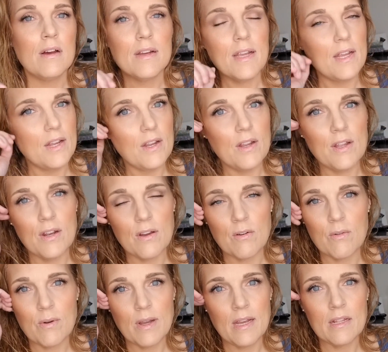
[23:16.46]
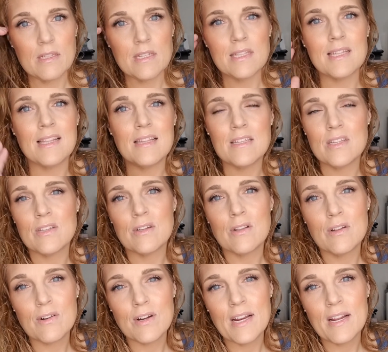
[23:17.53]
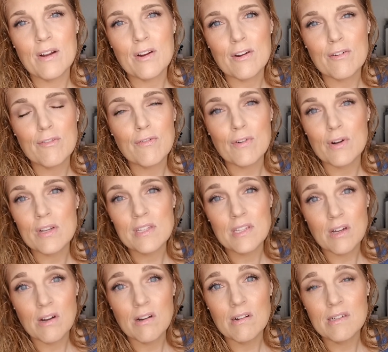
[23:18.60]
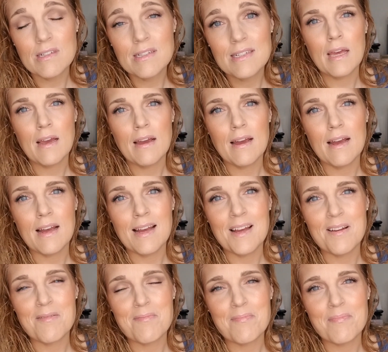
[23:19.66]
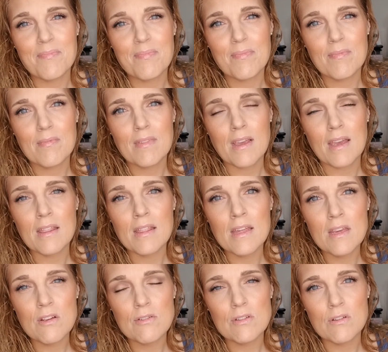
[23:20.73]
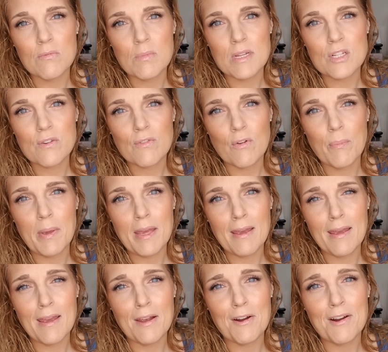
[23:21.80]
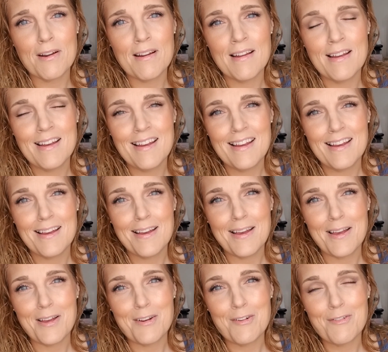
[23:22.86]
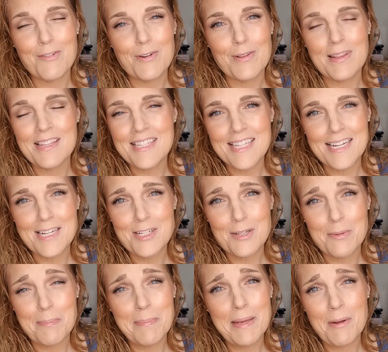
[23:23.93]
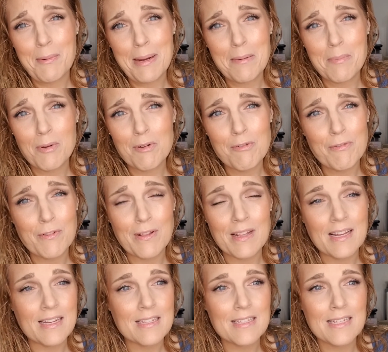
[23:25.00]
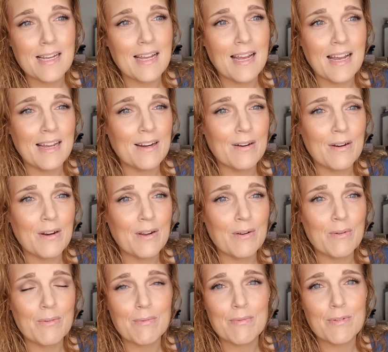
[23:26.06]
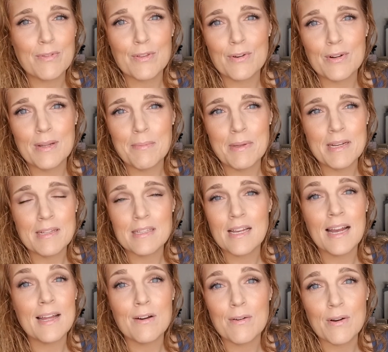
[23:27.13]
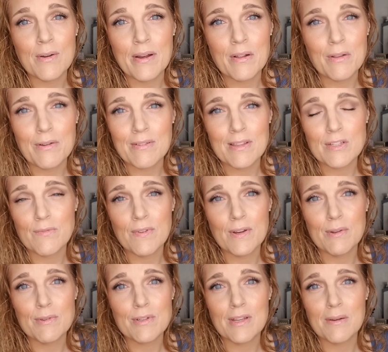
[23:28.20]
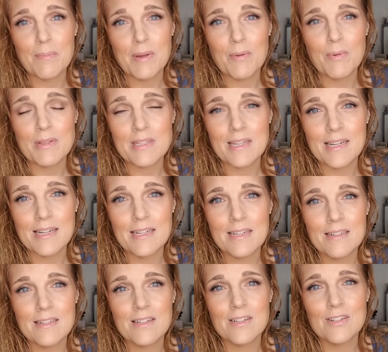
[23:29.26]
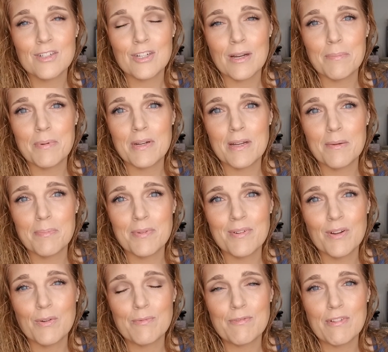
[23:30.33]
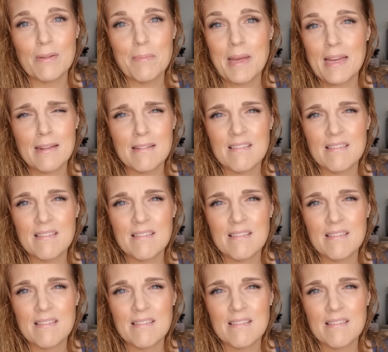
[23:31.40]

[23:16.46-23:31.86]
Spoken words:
you know, this is a learning curve for us all. I thank you so much for being here and for listening to me ramble for the last, I don't know, 30 minutes. I don't know how long this video is going to be once I chop it up and hopefully make it